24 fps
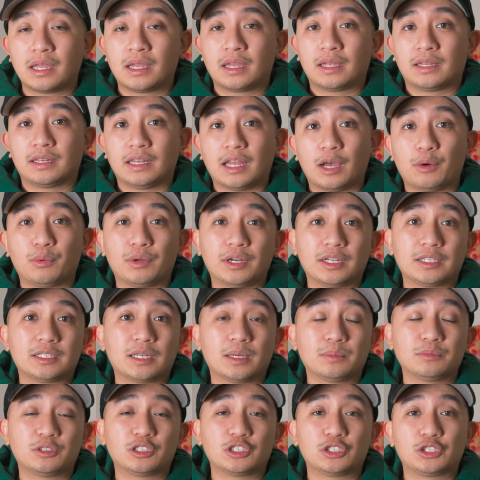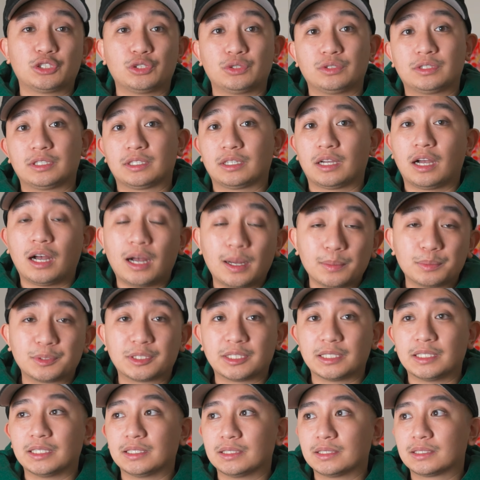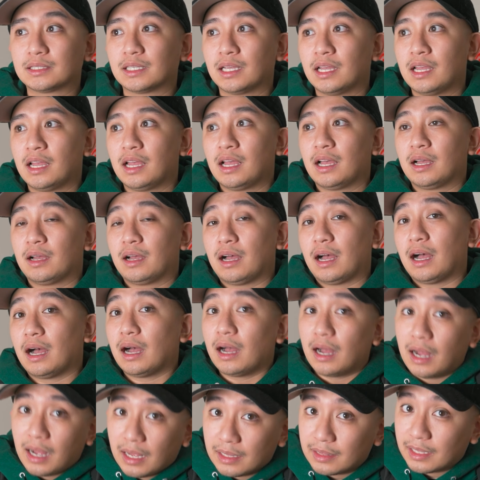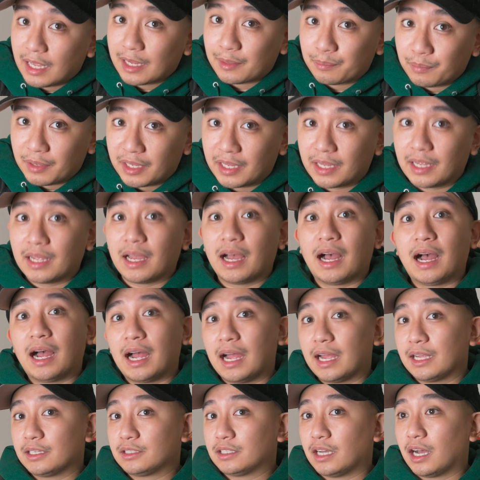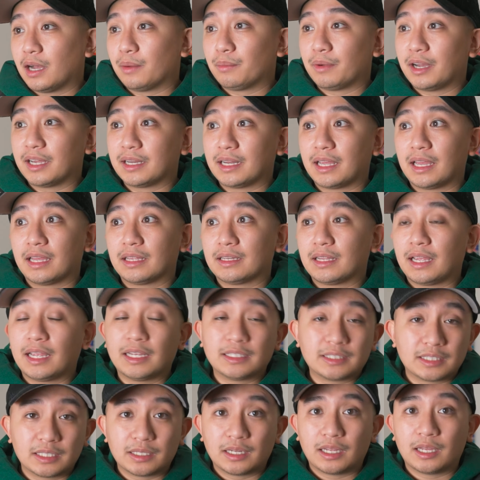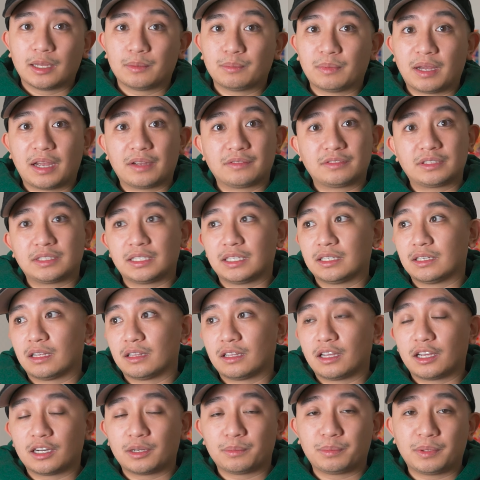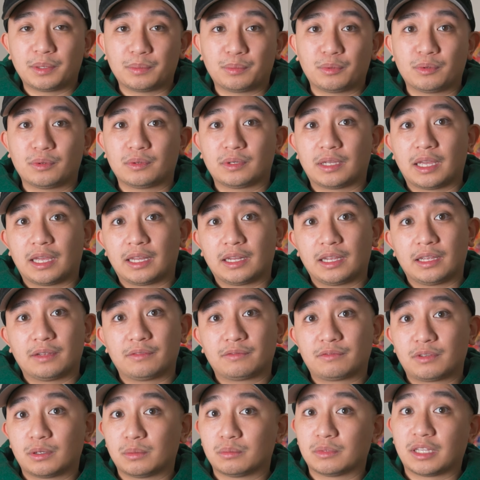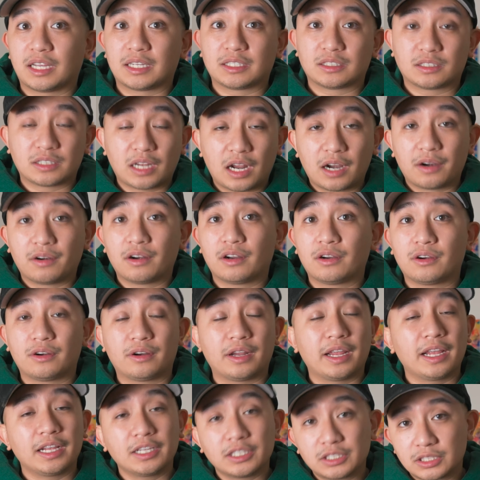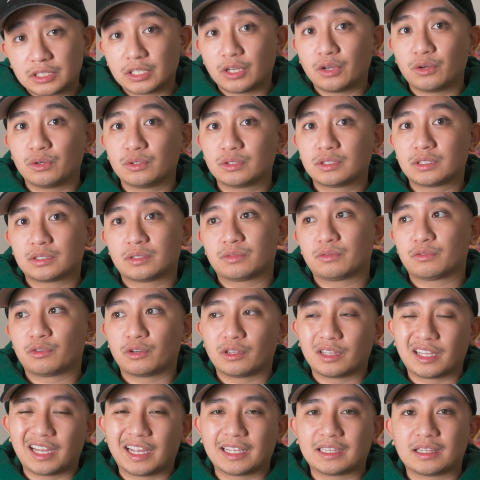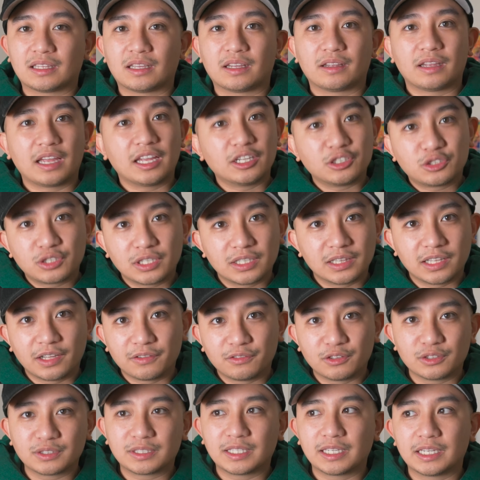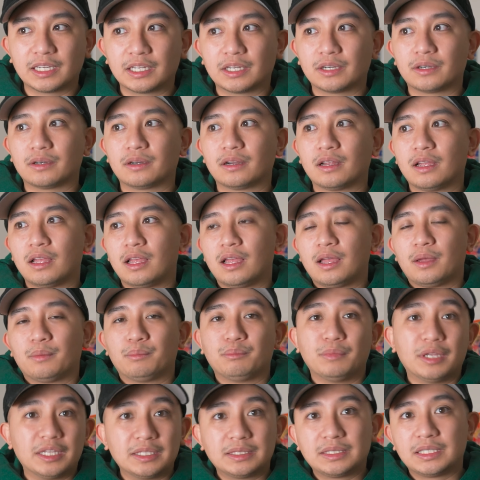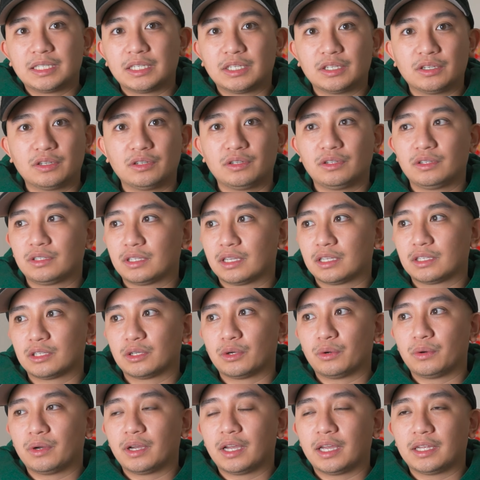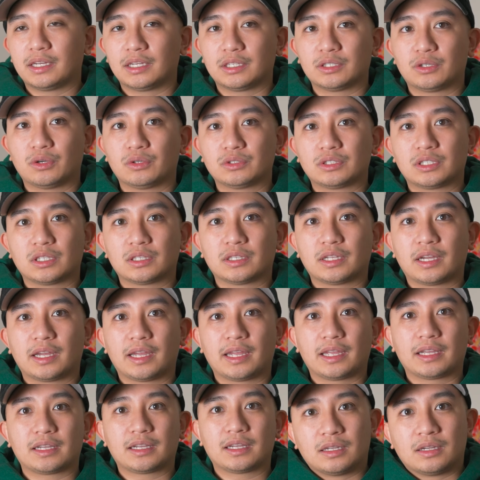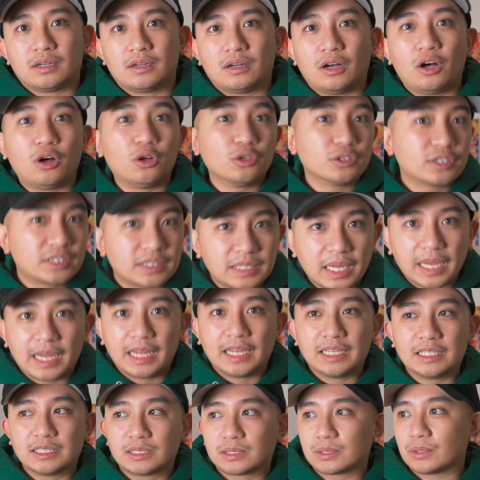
Now, when it comes to choosing options, like me, I got mine at H&M. I've seen a lot of people get it from like Zara or ASOS for like the entry level tier. Mid tier, you can go ahead and go to like All Saints